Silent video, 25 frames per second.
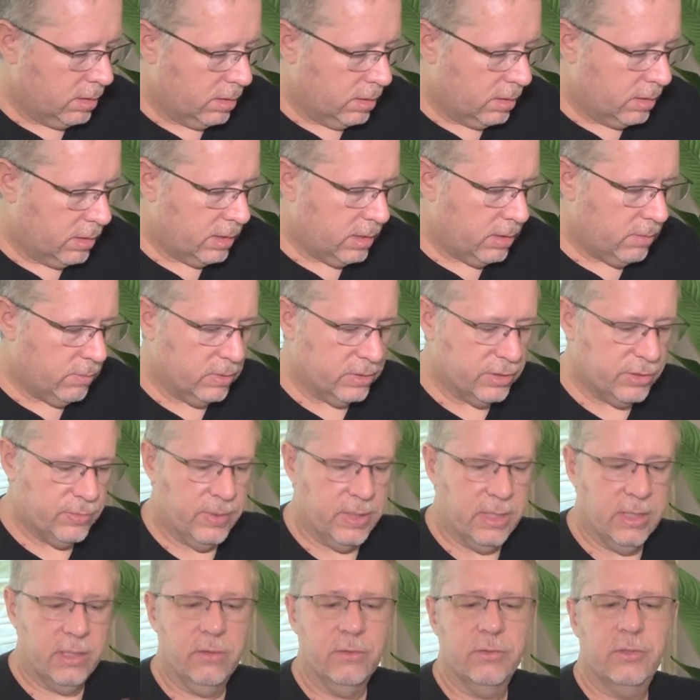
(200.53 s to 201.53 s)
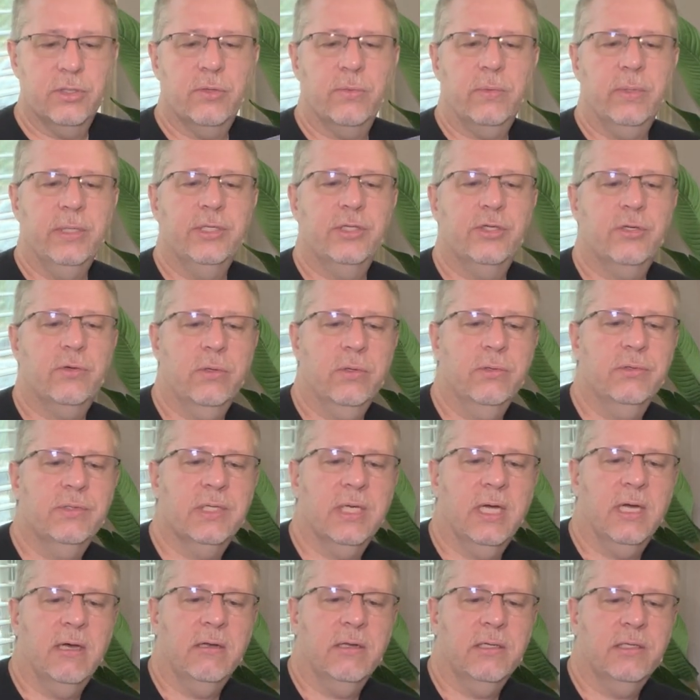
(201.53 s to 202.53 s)
Then once we get those 3 screws
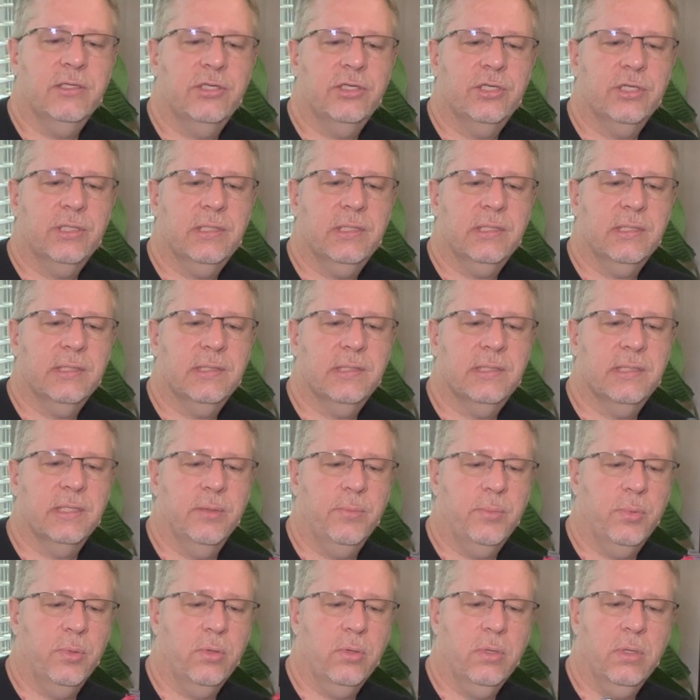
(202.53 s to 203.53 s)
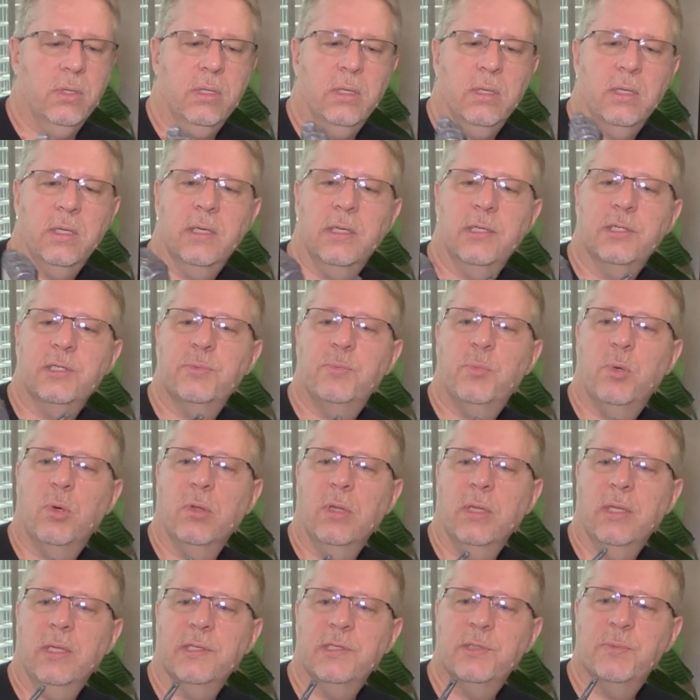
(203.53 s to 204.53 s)
out, it's just as simple as
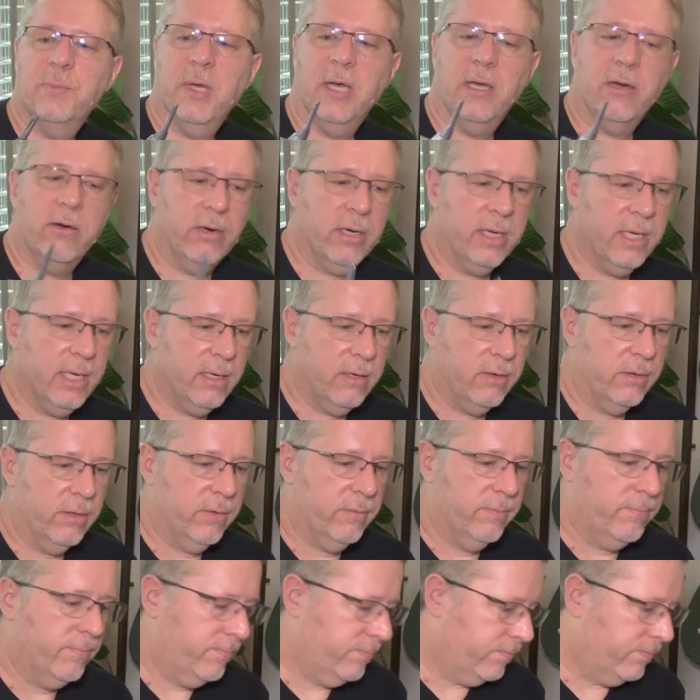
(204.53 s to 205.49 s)
pulling this battery out.